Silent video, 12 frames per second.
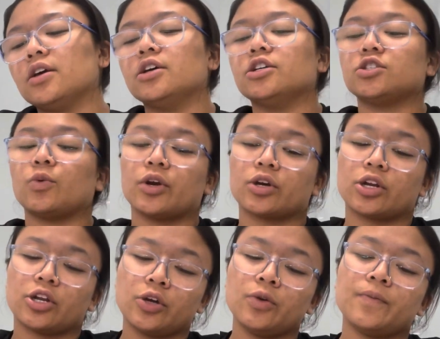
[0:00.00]
So what you're going
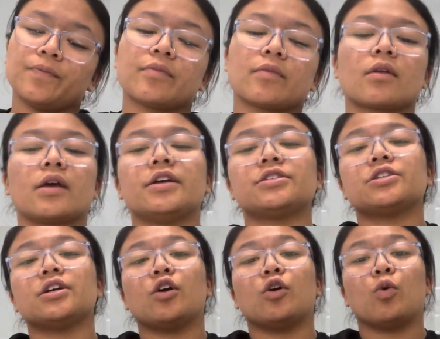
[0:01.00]
to do is,
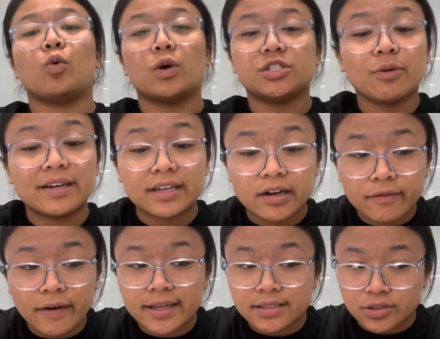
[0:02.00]
once you
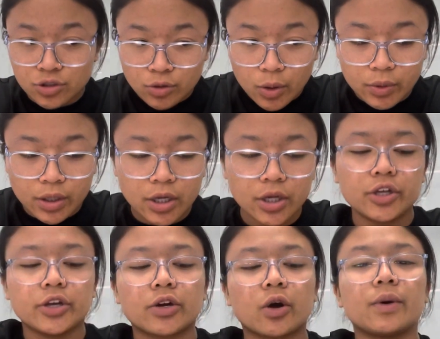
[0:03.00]
identify it's a stroke,
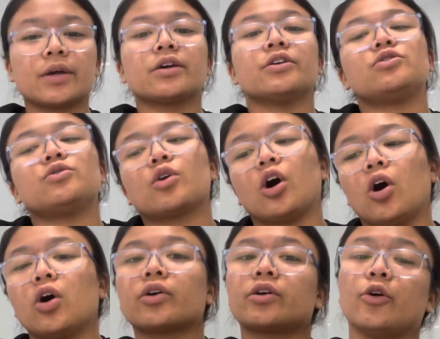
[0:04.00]
you're going to
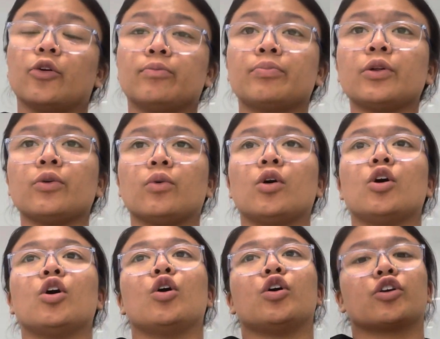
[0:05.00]
call code blue.
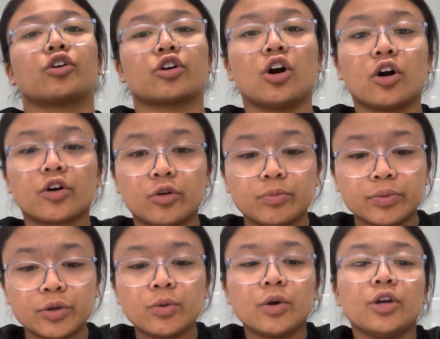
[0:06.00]
You're going to call code
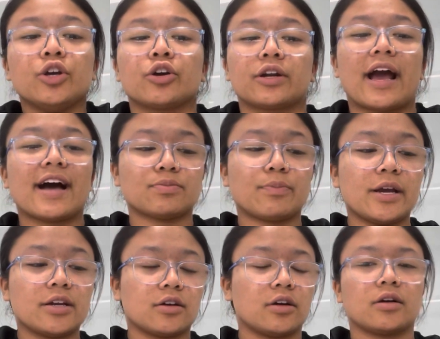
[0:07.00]
blue. You're going to ask
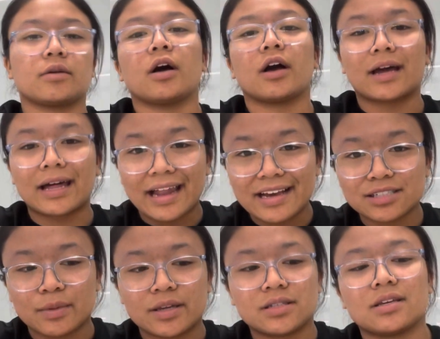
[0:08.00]
a
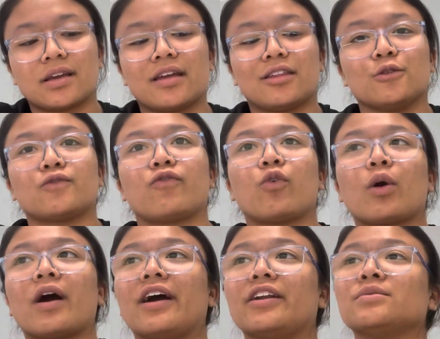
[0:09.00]
classmate to get those 4
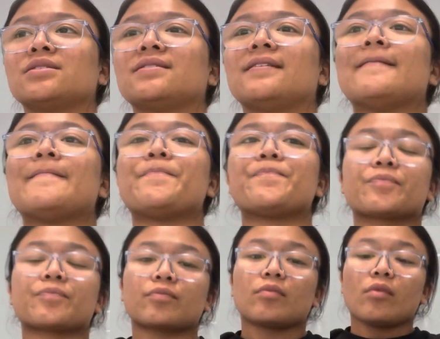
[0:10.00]
items.
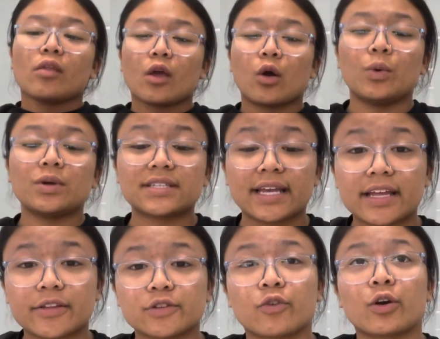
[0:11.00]
Once they get
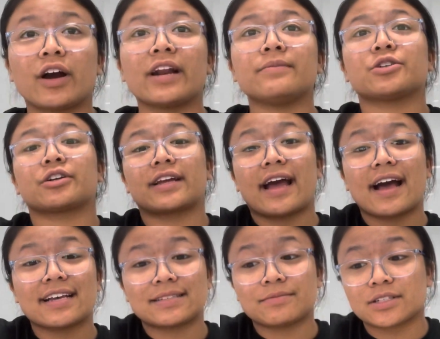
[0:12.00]
those 4 items, you're going to
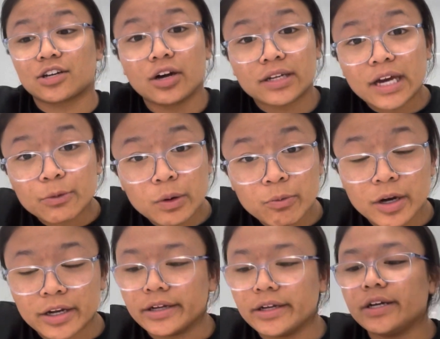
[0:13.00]
ask them to call 911.